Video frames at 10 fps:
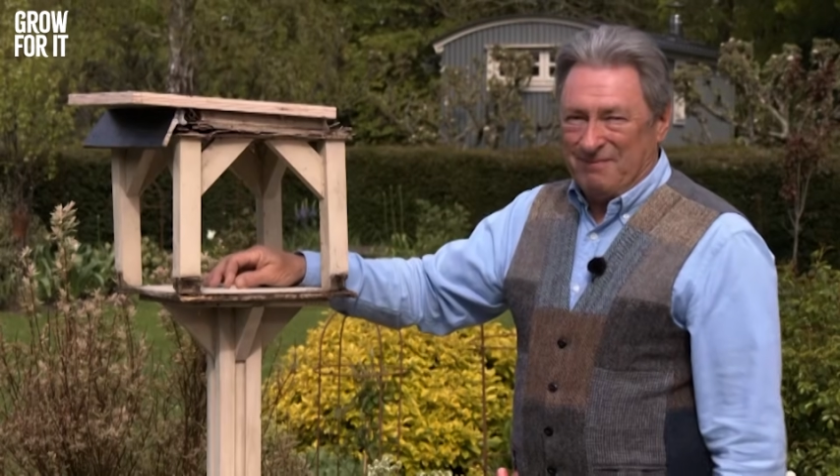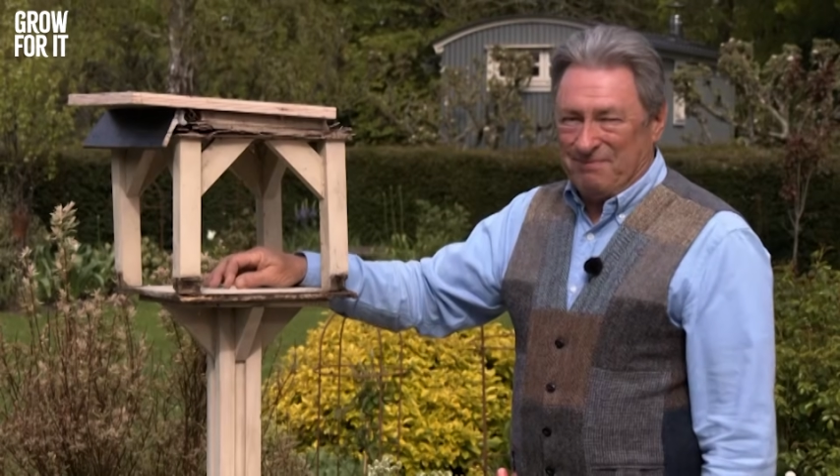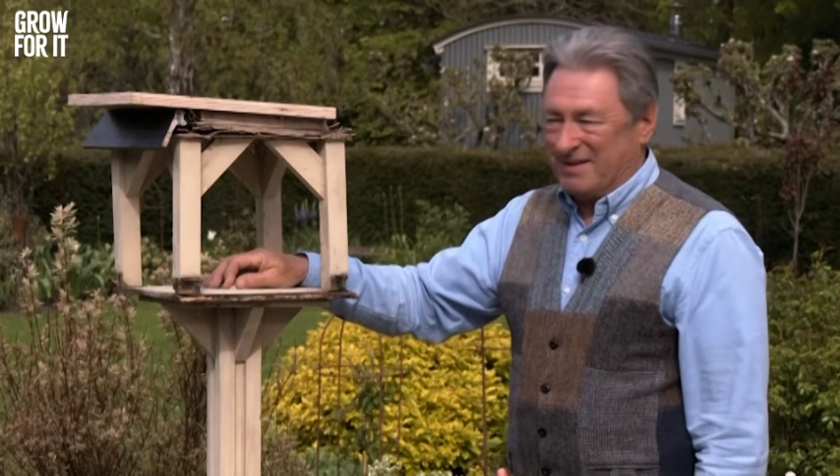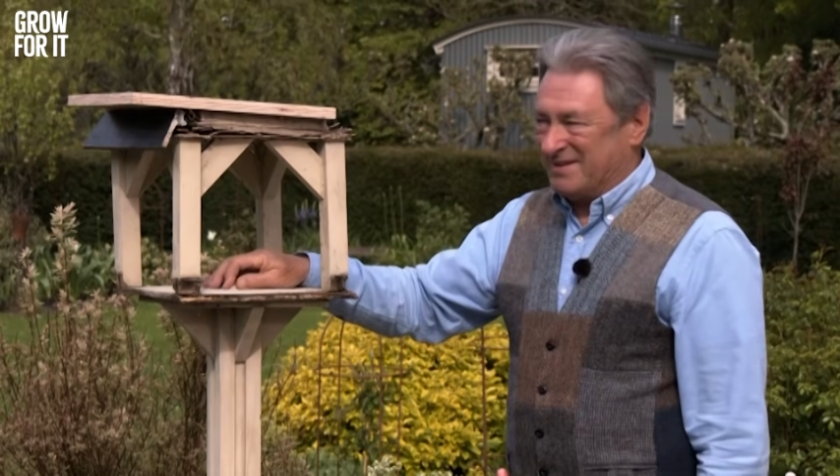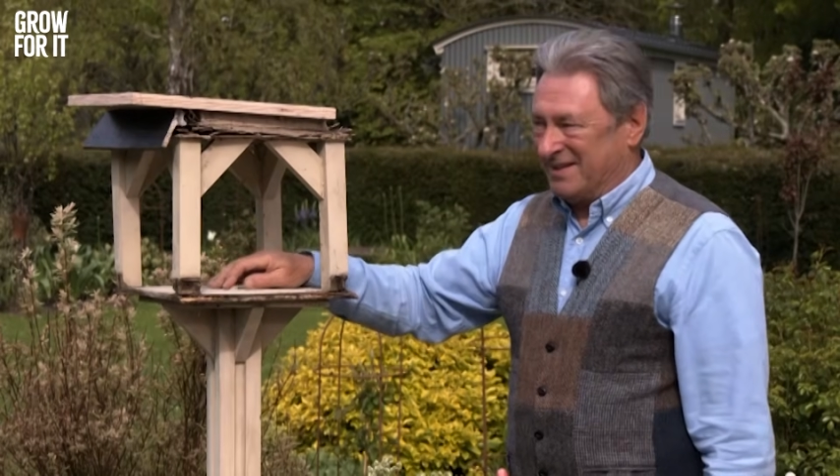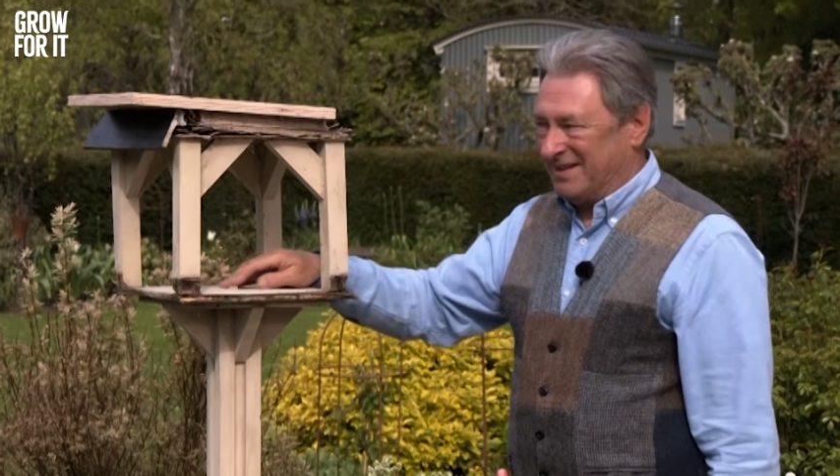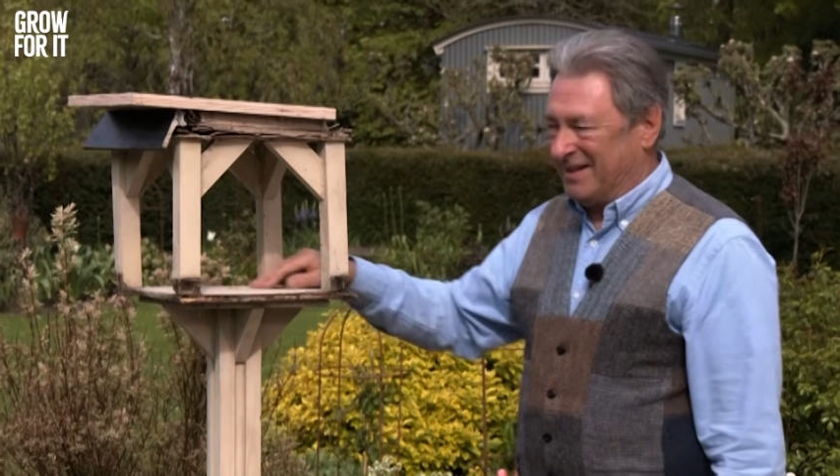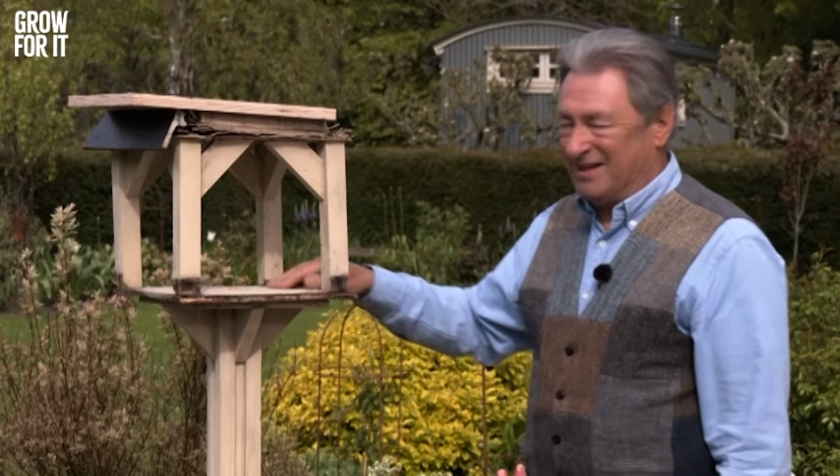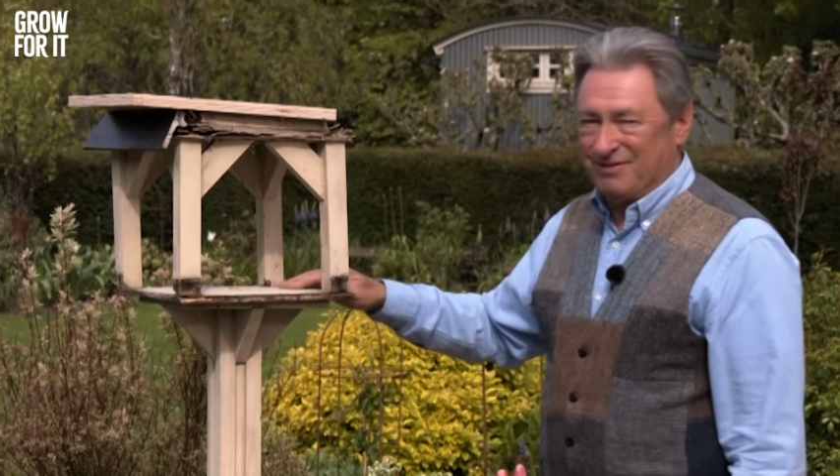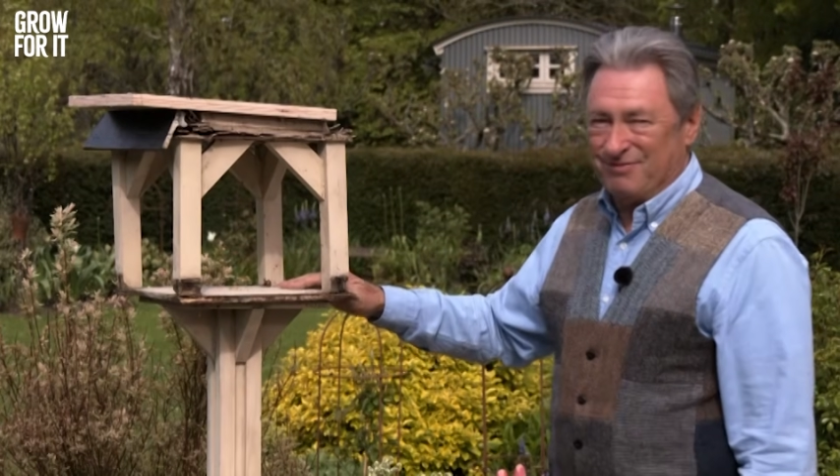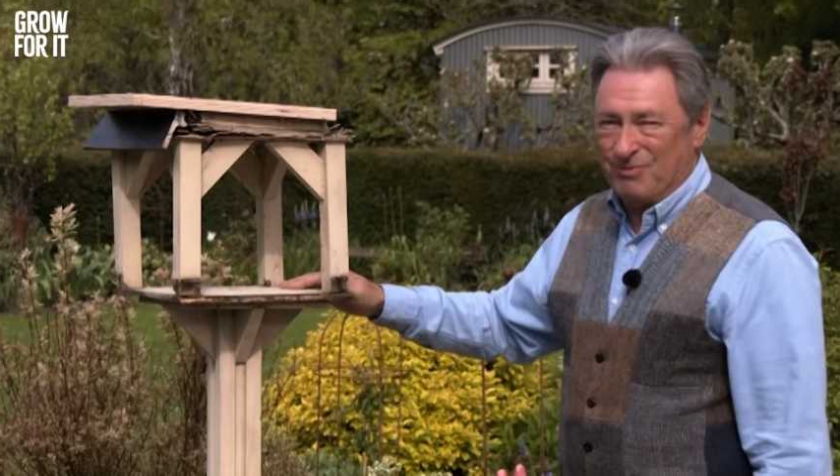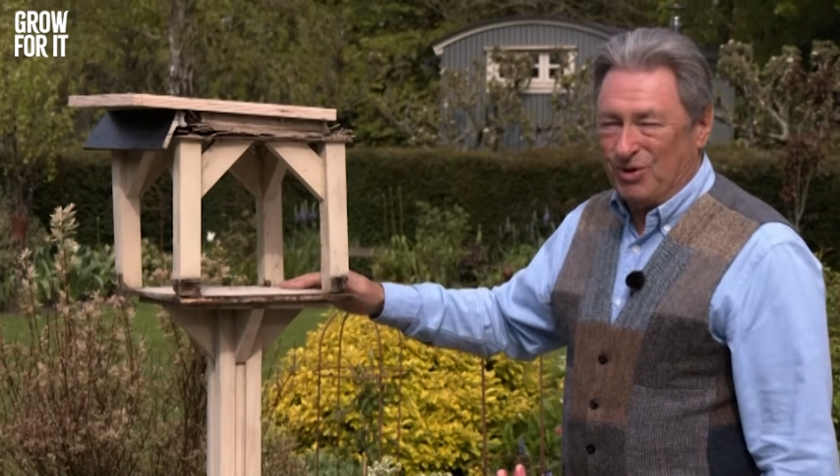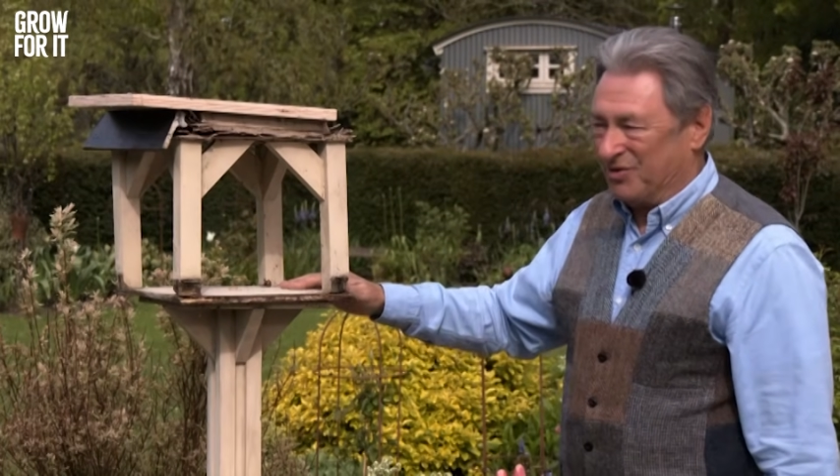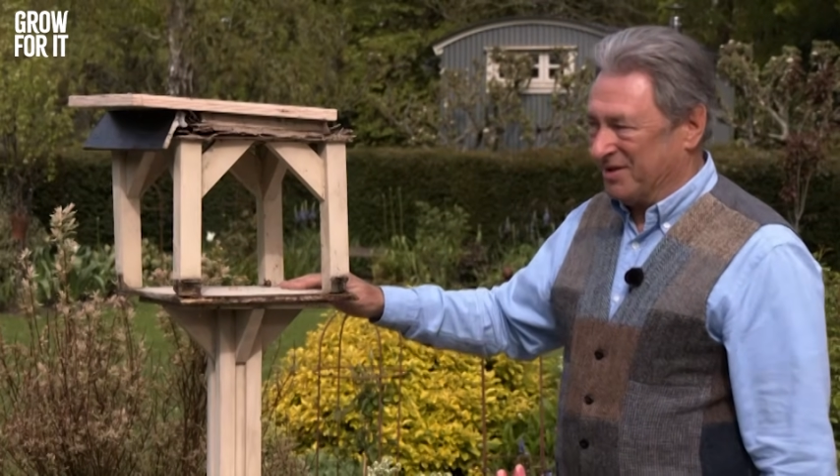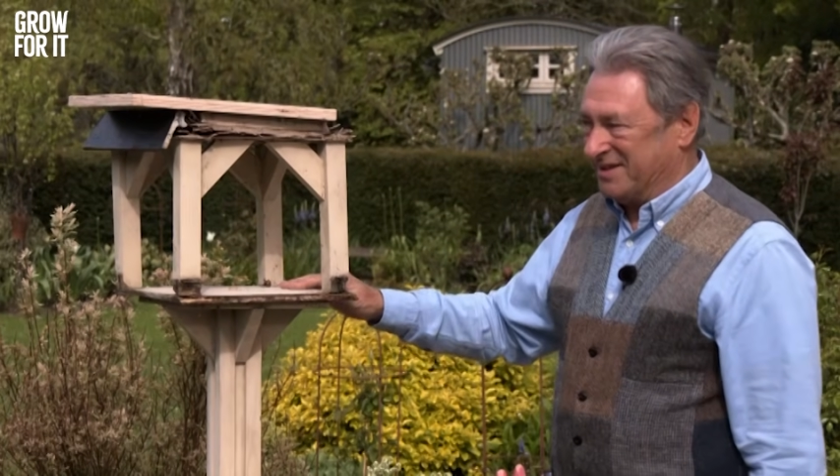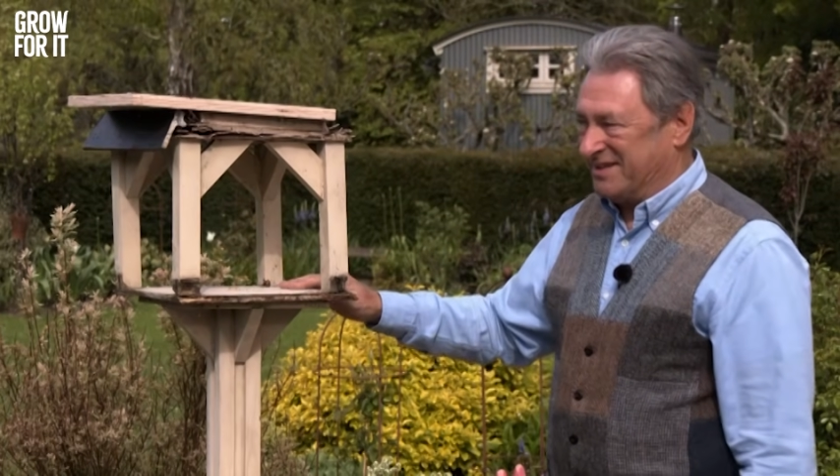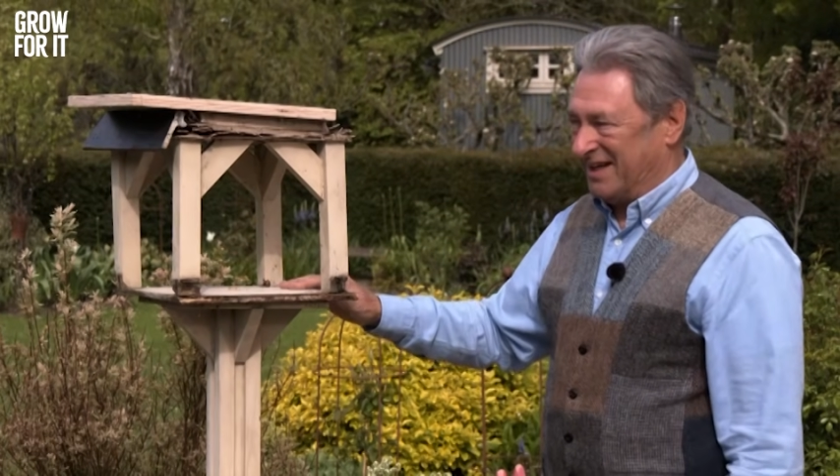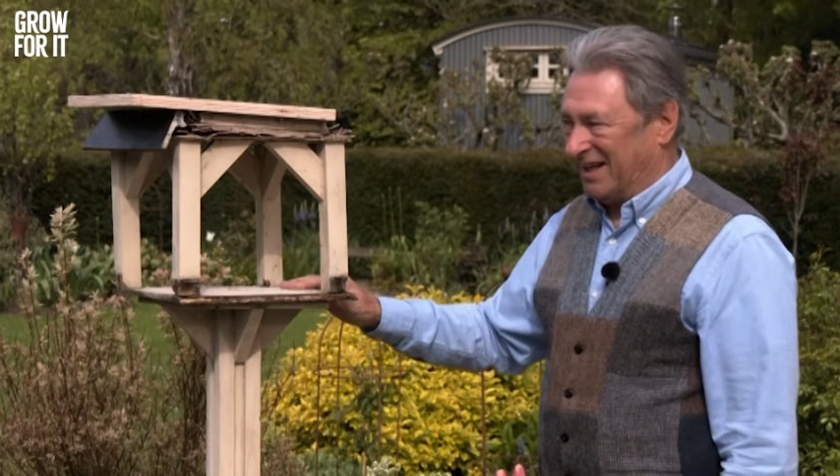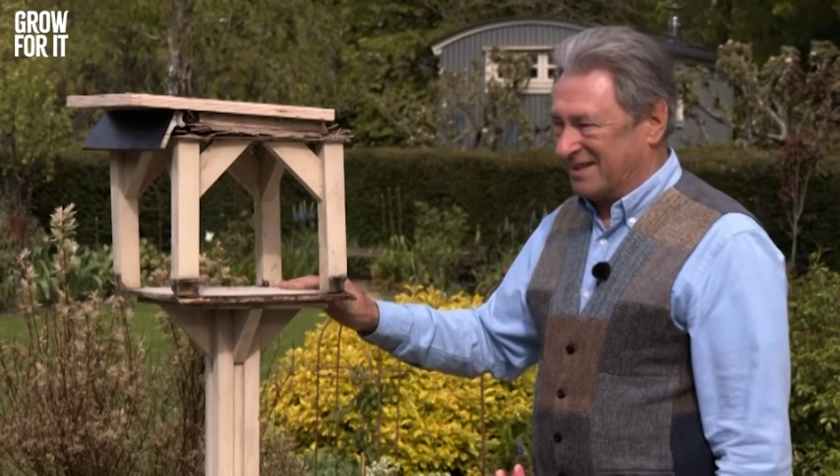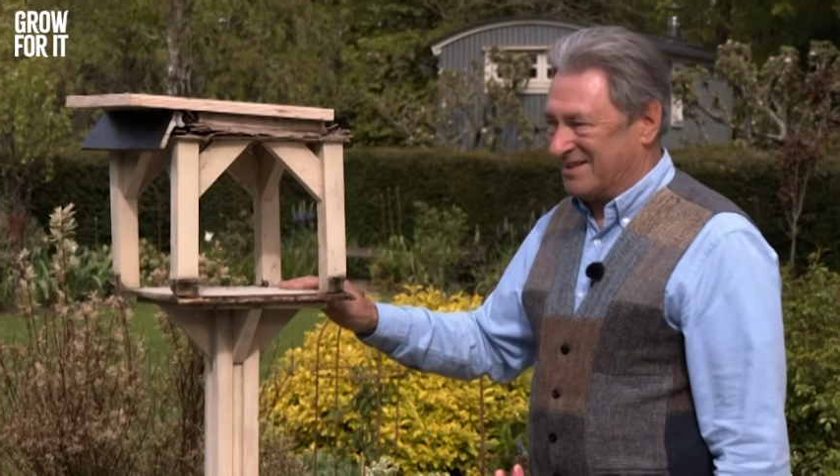that's in need of more than
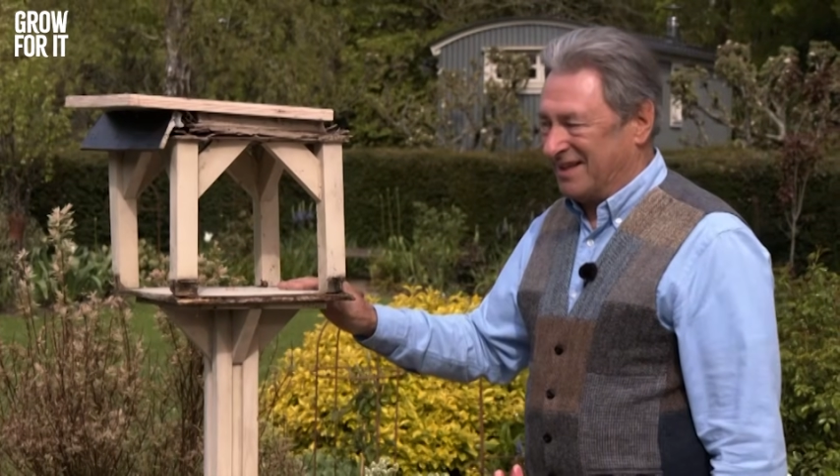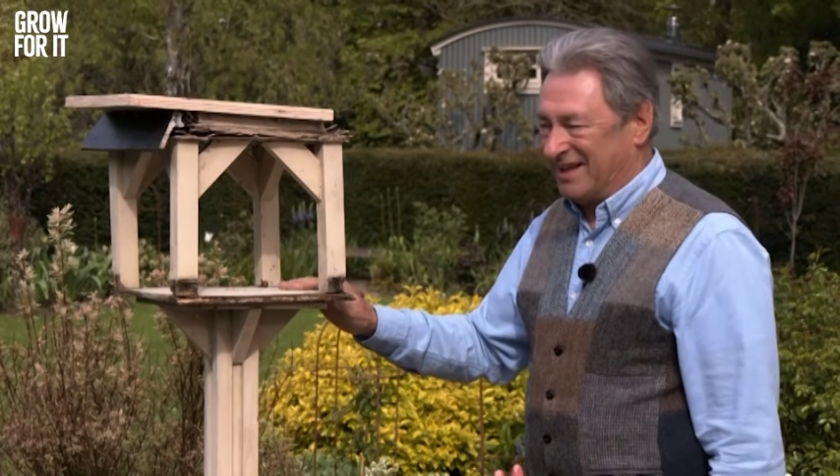TLC.